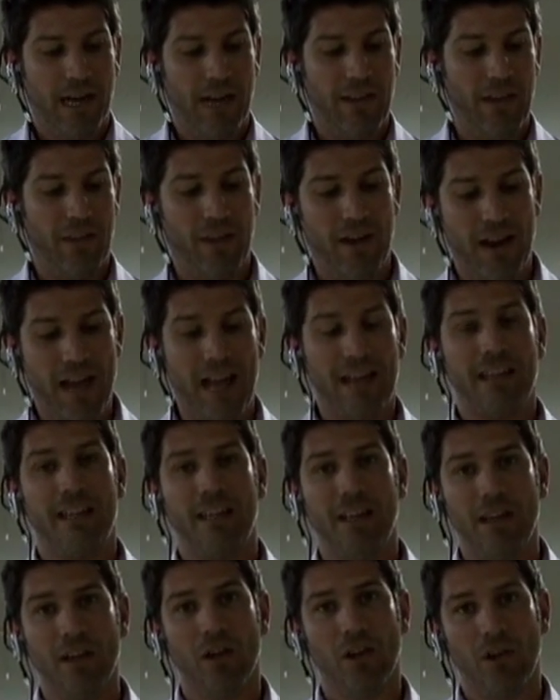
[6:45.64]
and then the neck
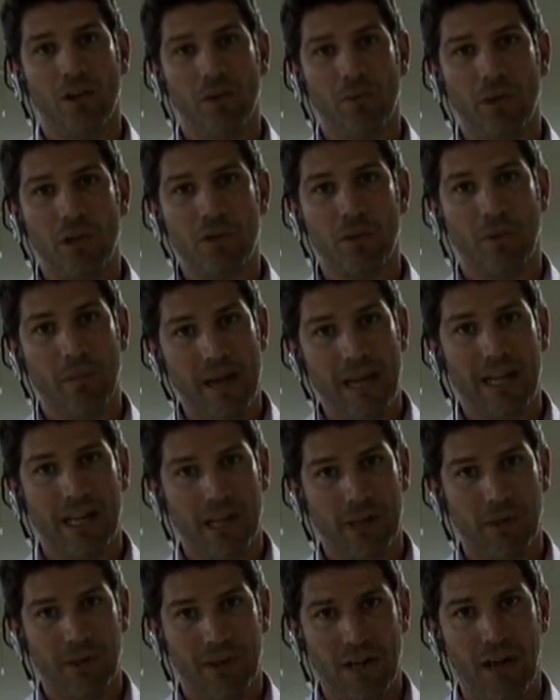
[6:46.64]
heel, which we'll make
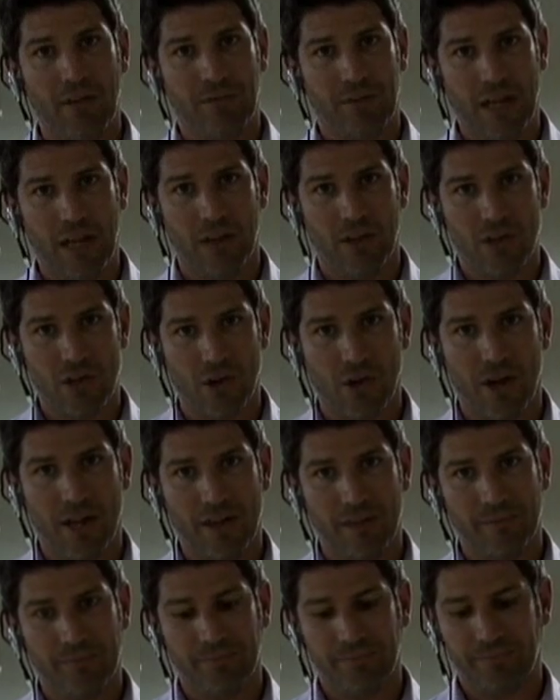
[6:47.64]
into a dovetail
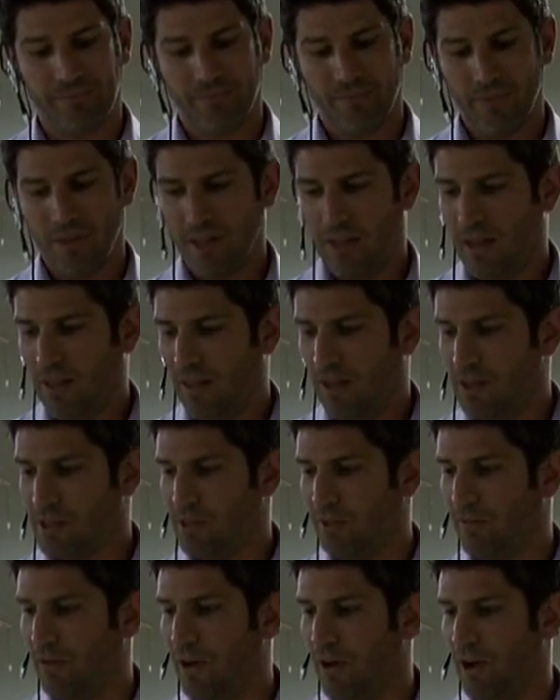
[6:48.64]
joint.
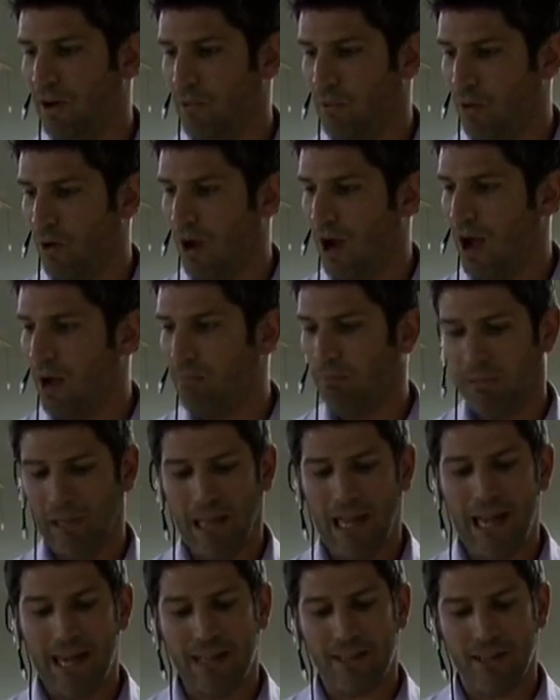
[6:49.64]
This is a very raw
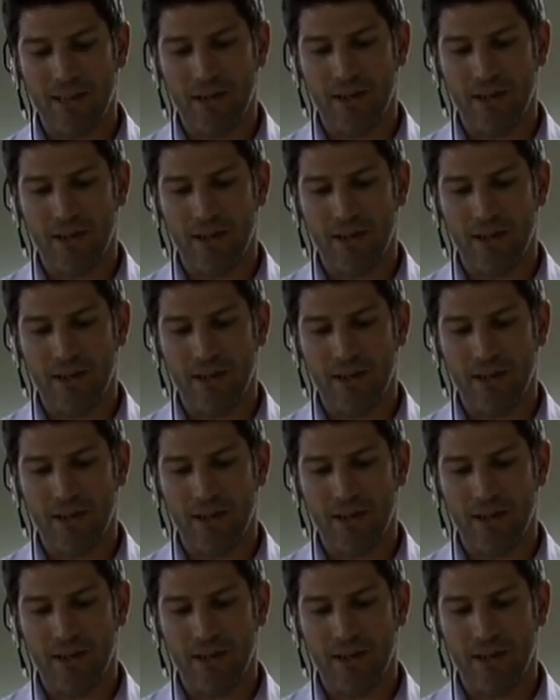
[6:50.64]
blank